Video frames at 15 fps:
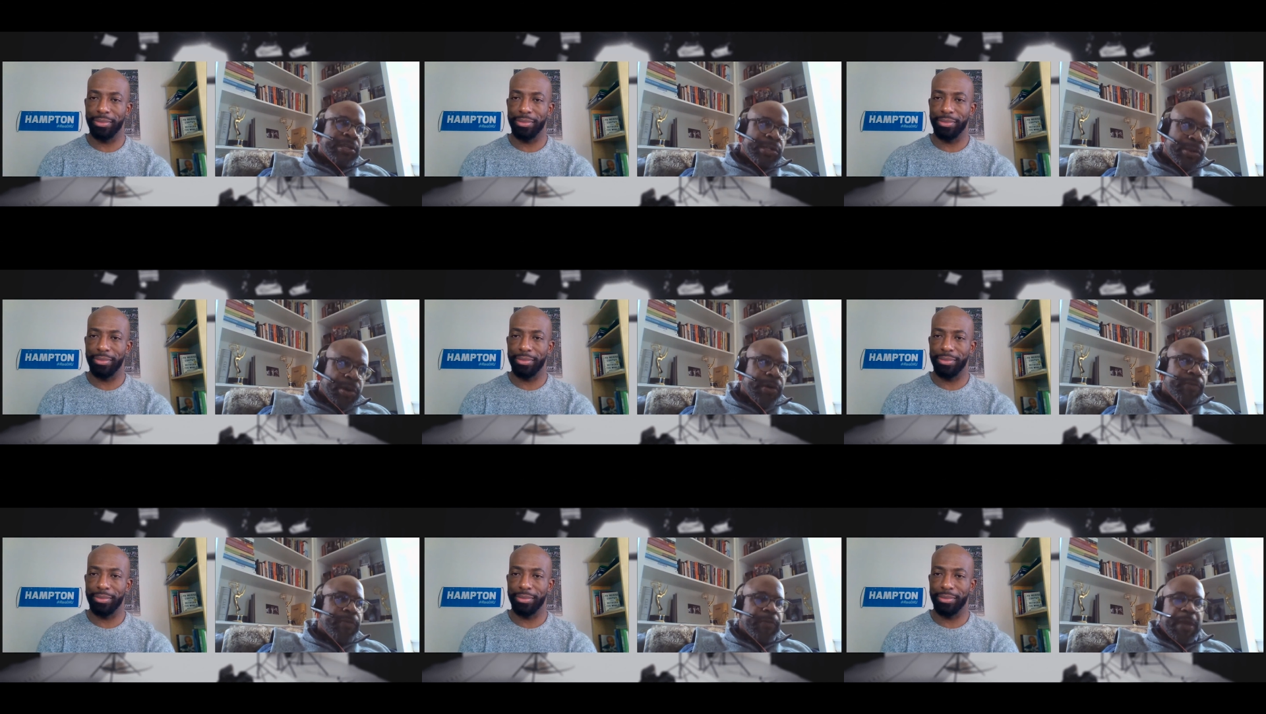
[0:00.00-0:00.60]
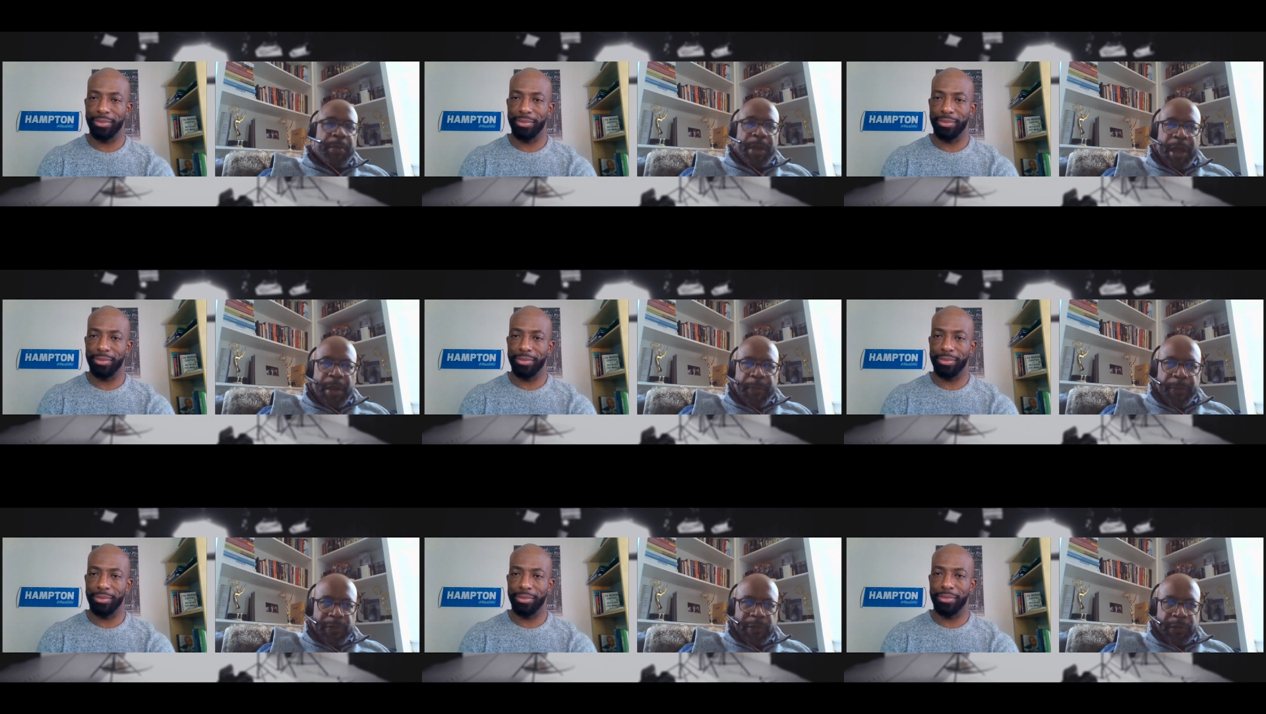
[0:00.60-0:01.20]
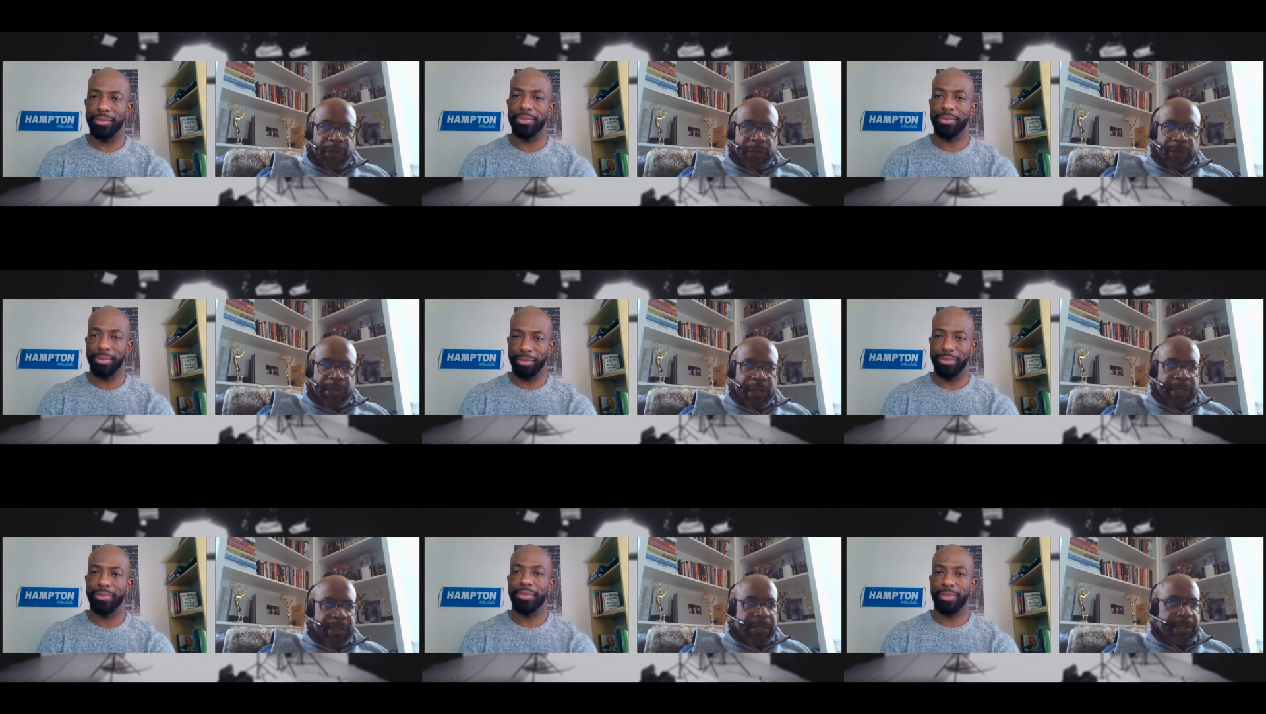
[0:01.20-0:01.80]
Speaker 1: enjoy coming up with
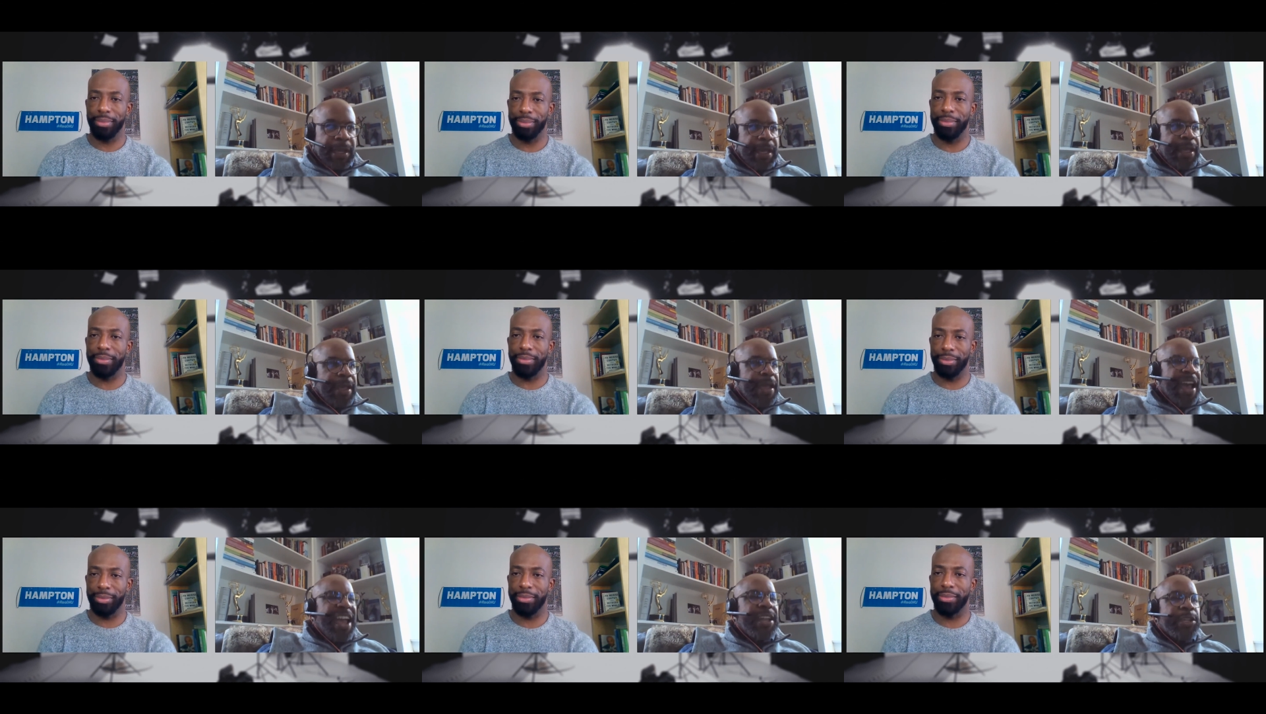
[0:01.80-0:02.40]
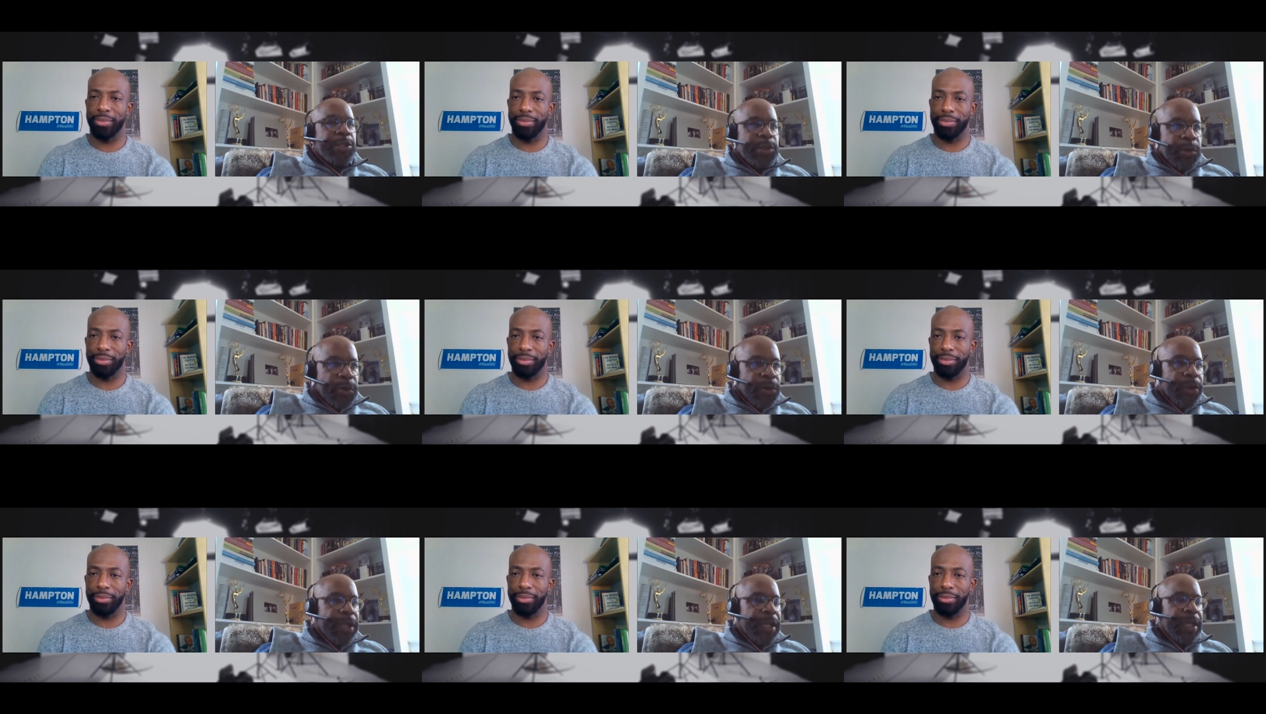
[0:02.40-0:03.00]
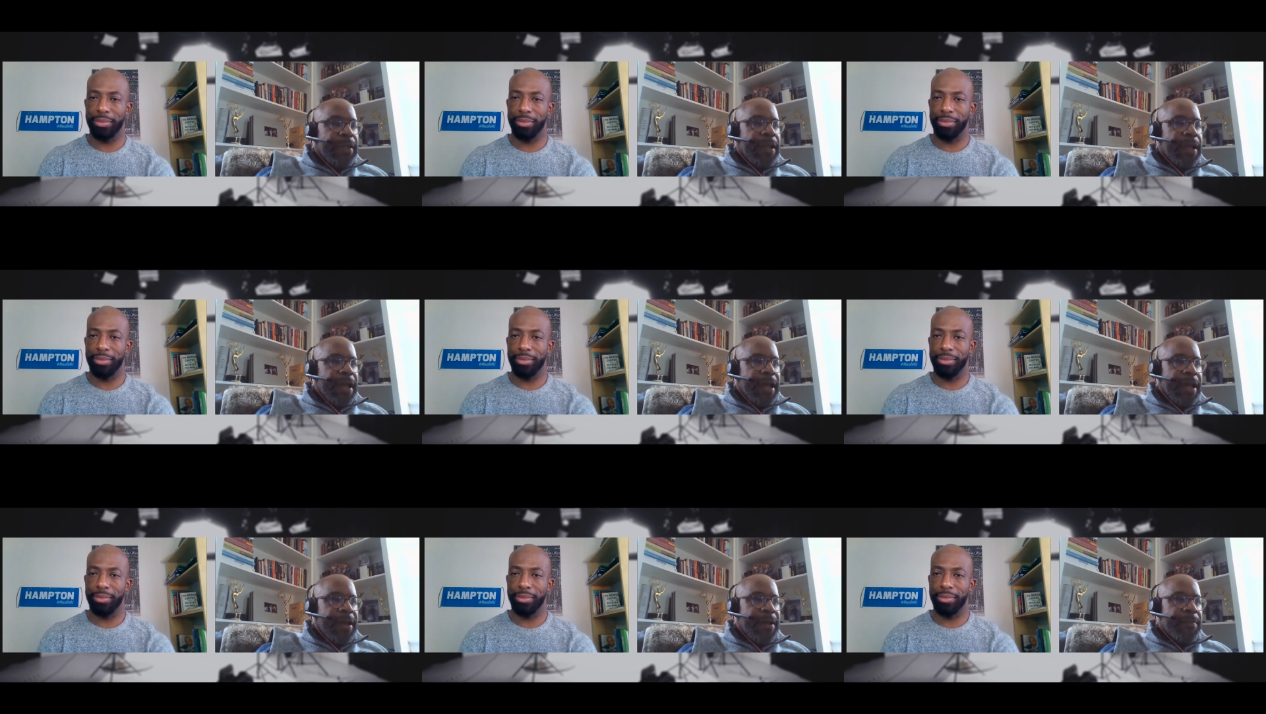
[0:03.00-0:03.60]
solutions. Mm-hmm. I enjoy
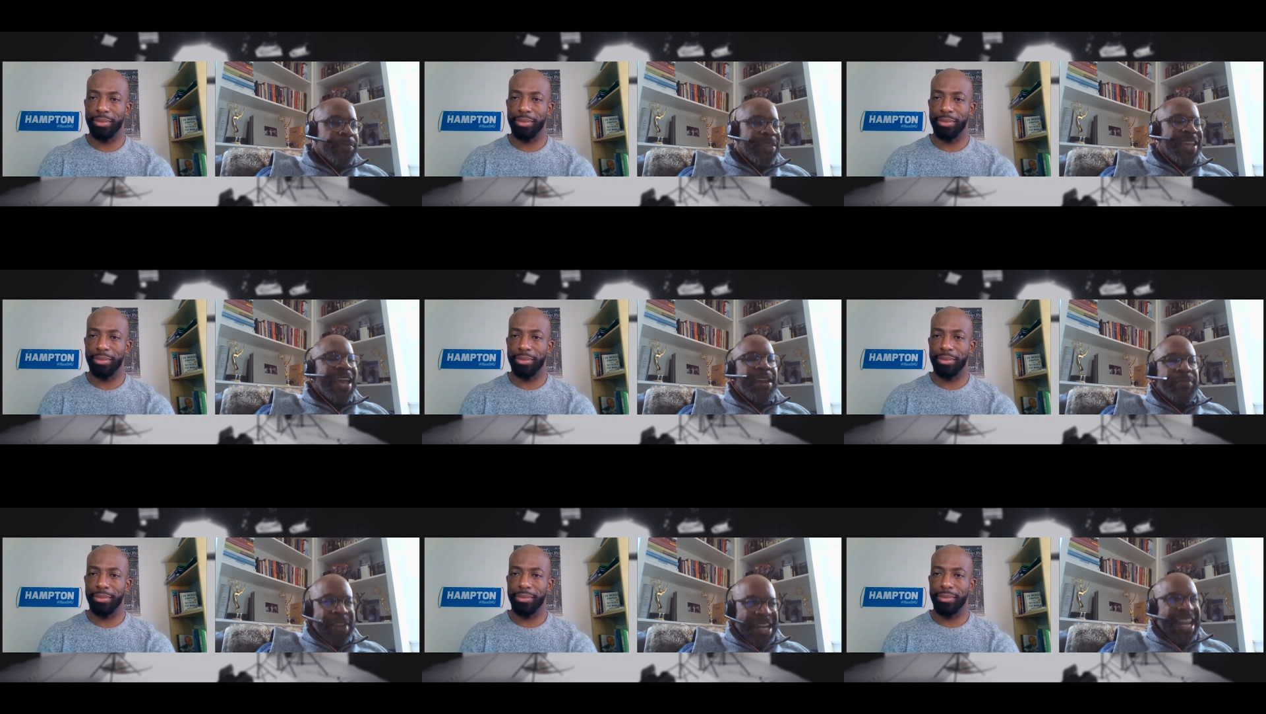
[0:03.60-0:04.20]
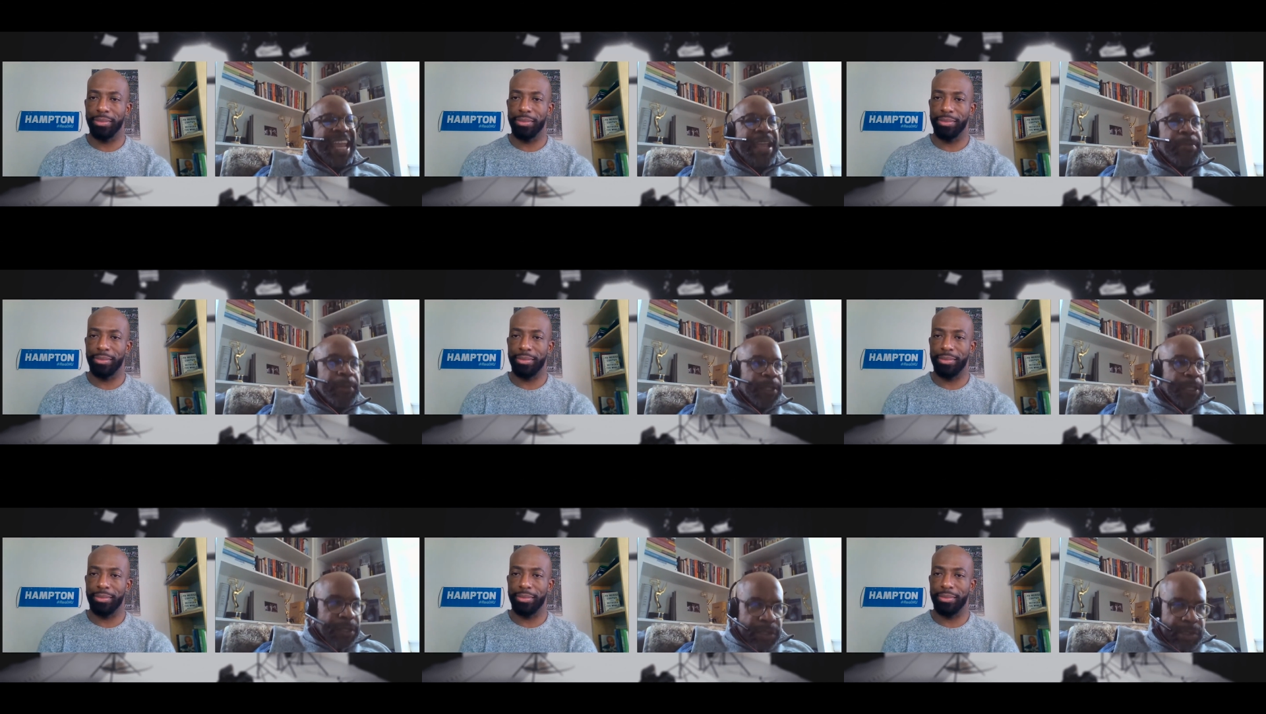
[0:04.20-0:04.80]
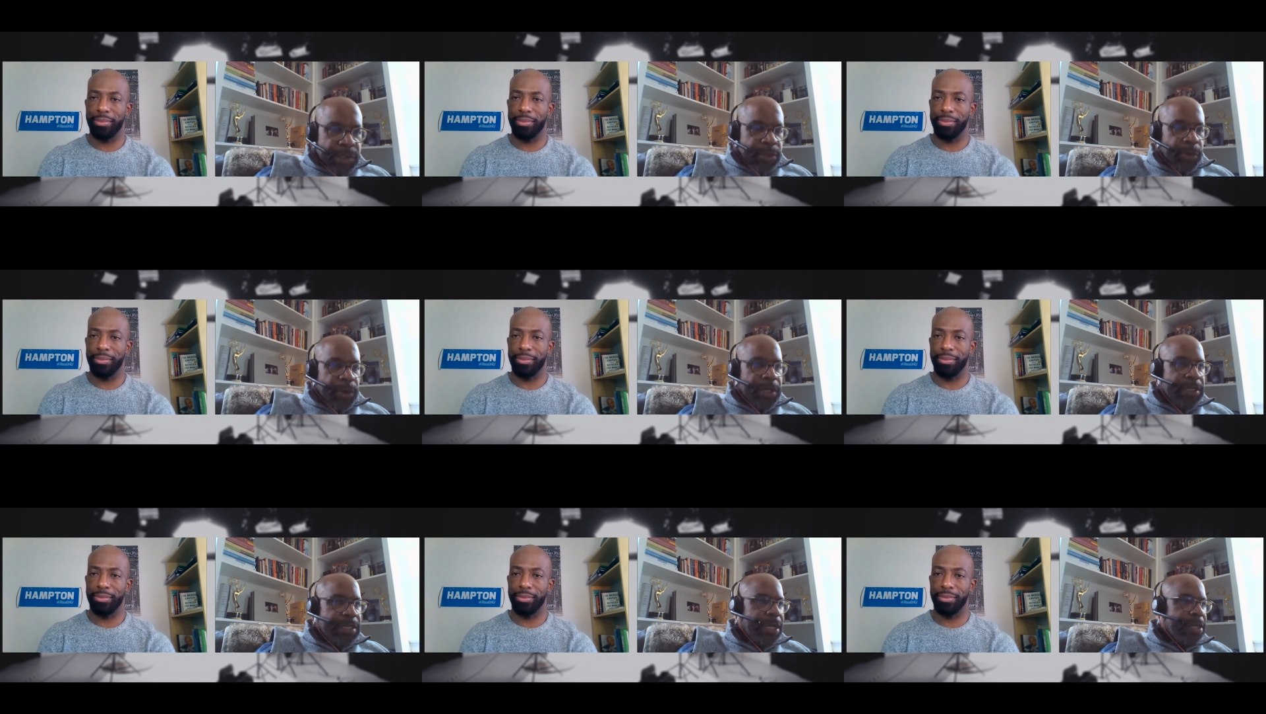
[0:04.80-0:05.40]
um, kind of enabling this
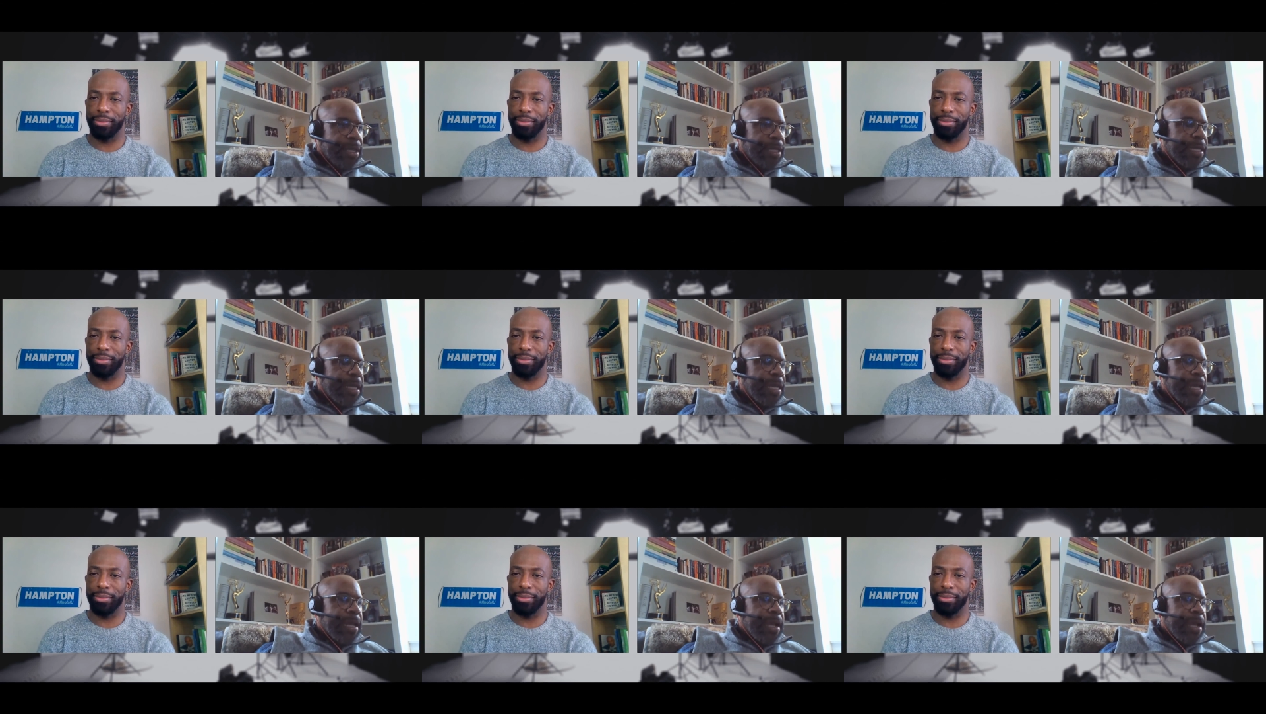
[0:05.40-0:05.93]
storytelling.